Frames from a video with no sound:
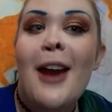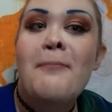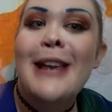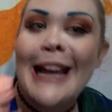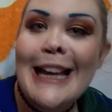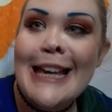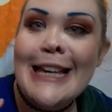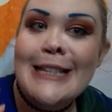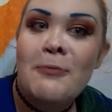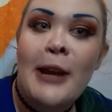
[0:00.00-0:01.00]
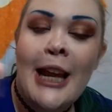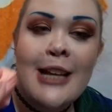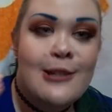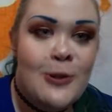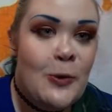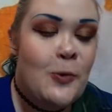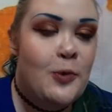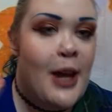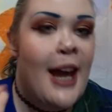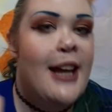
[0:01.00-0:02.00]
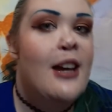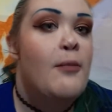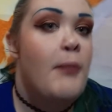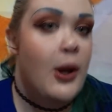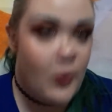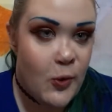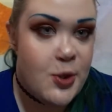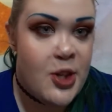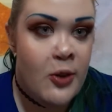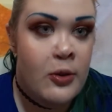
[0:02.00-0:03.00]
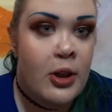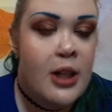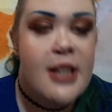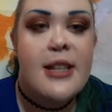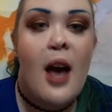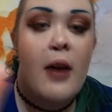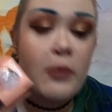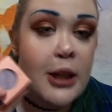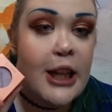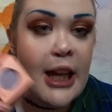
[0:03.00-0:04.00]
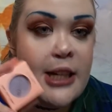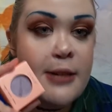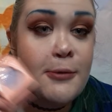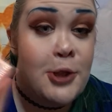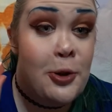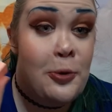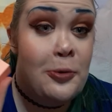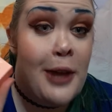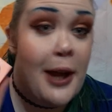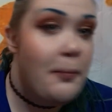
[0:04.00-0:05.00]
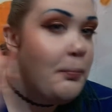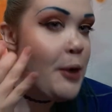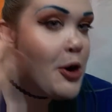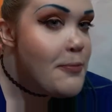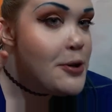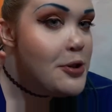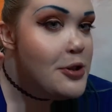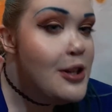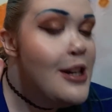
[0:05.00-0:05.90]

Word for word: Because when I do like my cool tone looks, I really like to do like purple